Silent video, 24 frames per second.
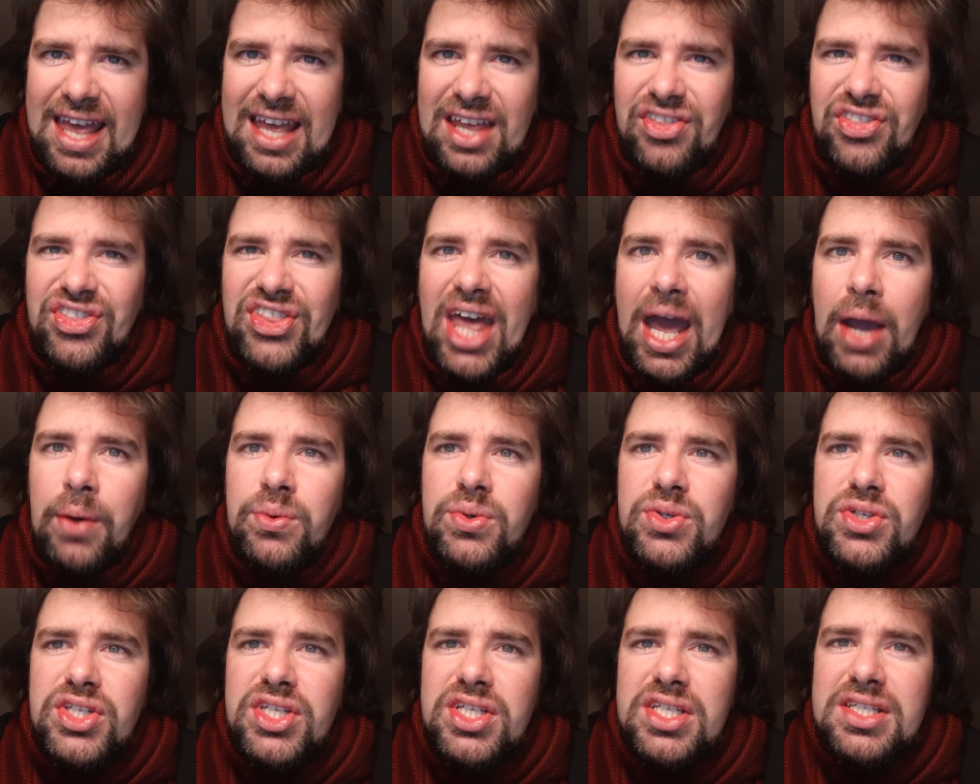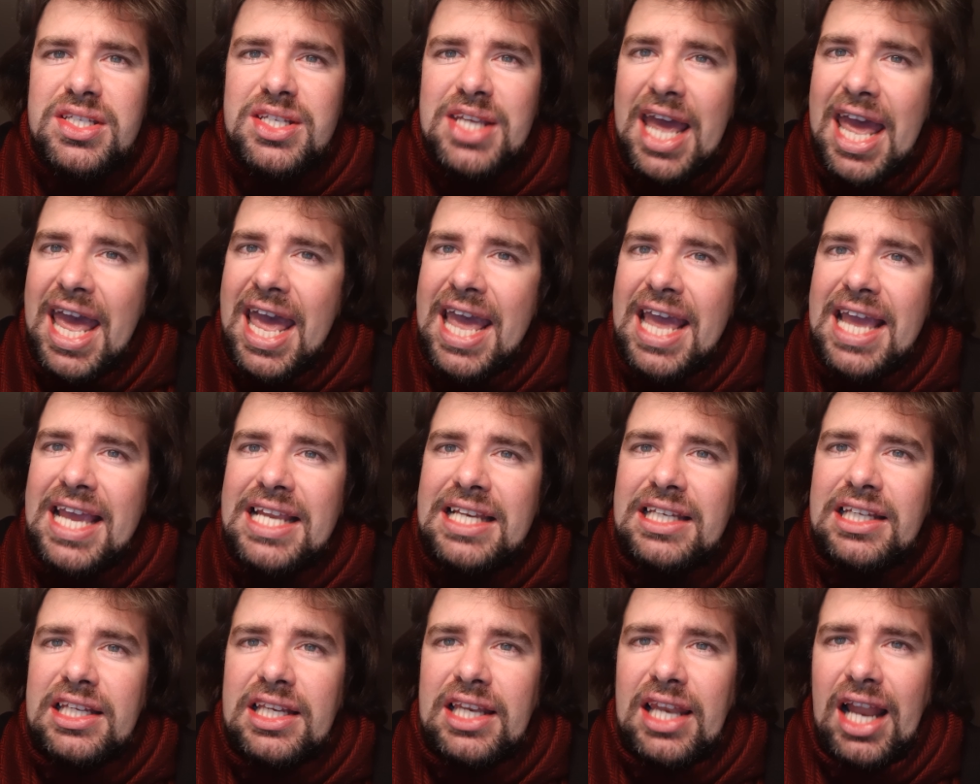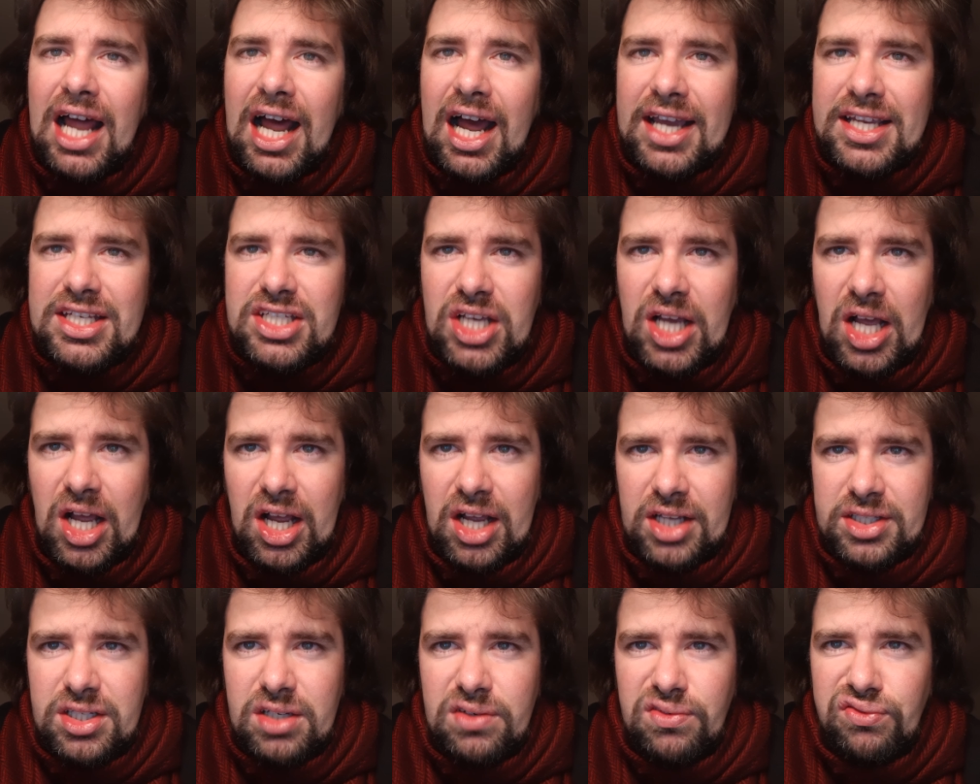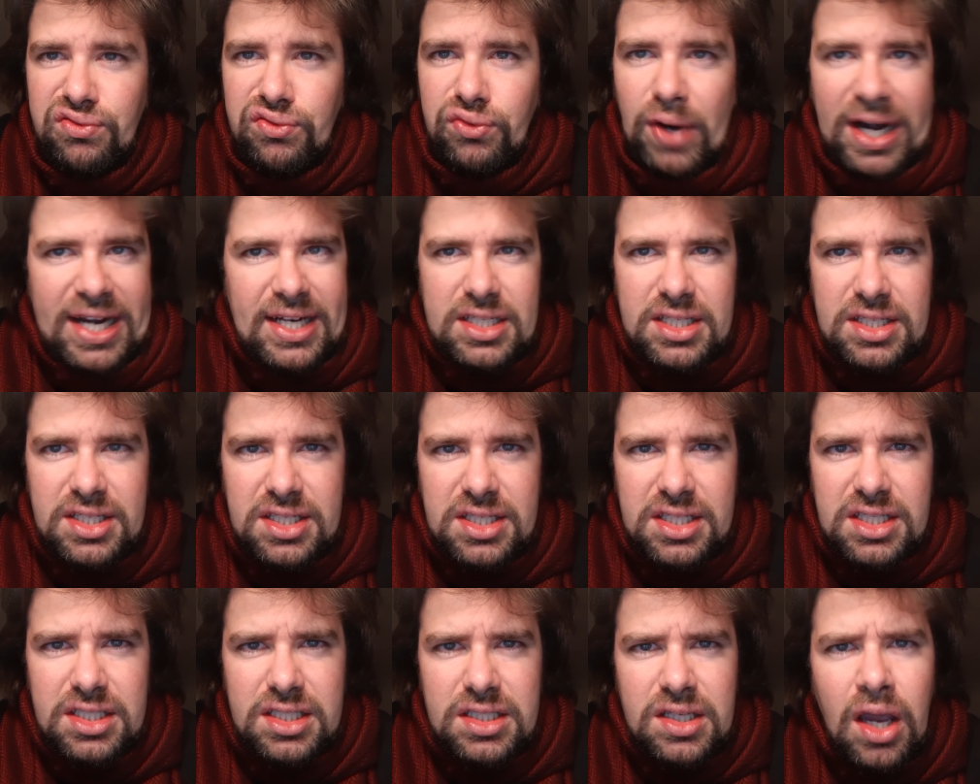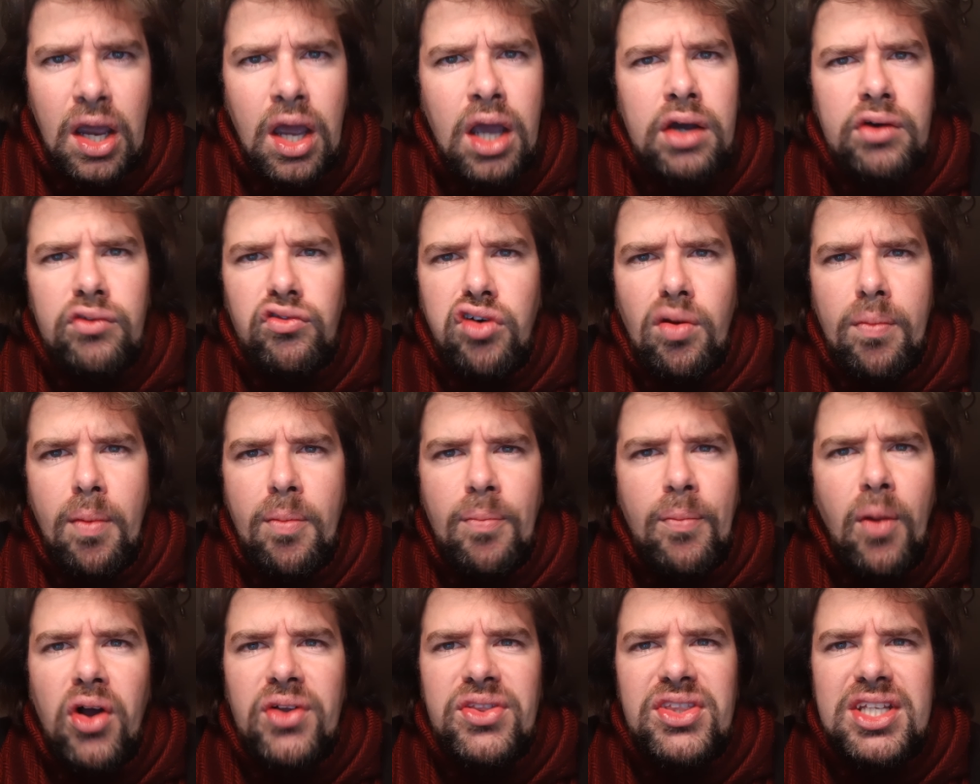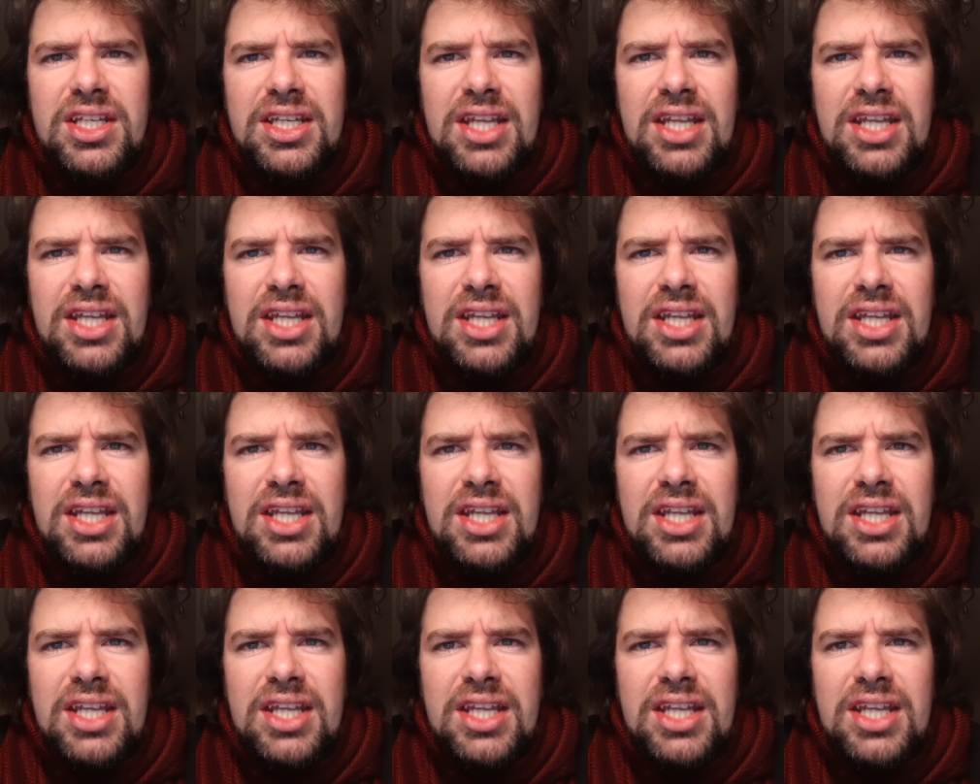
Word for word: a thousand hale and light-hearted friends from among the